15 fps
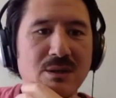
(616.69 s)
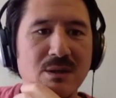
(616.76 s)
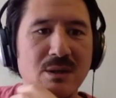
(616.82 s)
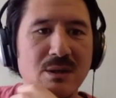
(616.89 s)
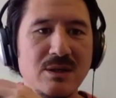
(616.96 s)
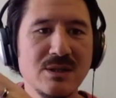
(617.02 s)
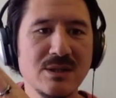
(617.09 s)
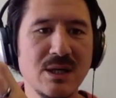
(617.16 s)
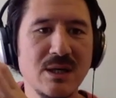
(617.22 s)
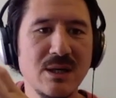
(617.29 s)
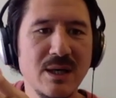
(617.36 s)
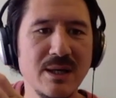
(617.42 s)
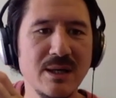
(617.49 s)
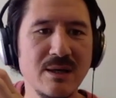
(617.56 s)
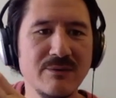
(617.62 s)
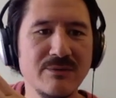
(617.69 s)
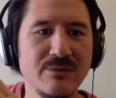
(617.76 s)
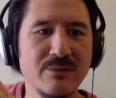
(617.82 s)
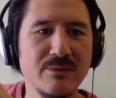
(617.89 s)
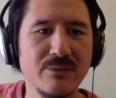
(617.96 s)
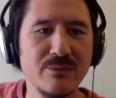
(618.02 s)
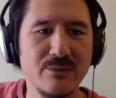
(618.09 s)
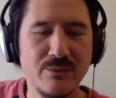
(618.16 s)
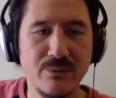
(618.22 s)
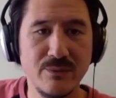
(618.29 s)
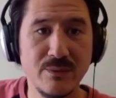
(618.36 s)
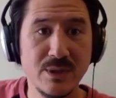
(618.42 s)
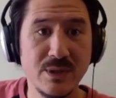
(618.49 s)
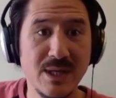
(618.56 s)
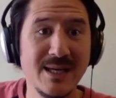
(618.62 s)
because I, I have
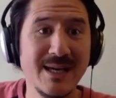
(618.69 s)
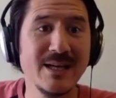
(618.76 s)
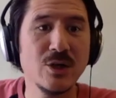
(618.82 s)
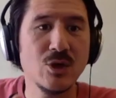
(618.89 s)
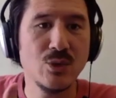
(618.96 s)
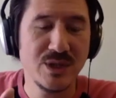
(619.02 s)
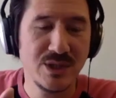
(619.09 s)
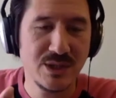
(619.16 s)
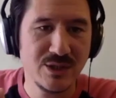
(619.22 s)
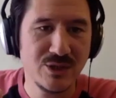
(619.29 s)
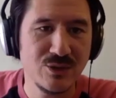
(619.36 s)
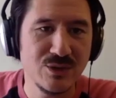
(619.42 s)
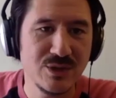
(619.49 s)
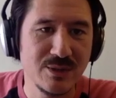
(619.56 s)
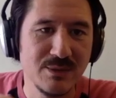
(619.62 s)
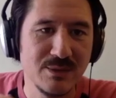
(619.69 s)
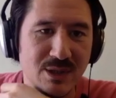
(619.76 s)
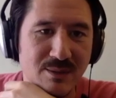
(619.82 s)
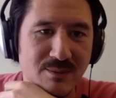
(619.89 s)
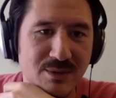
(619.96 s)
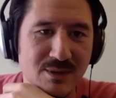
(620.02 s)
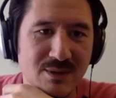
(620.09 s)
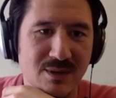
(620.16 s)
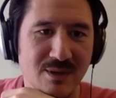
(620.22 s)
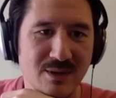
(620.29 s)
inadequacy issues sometimes.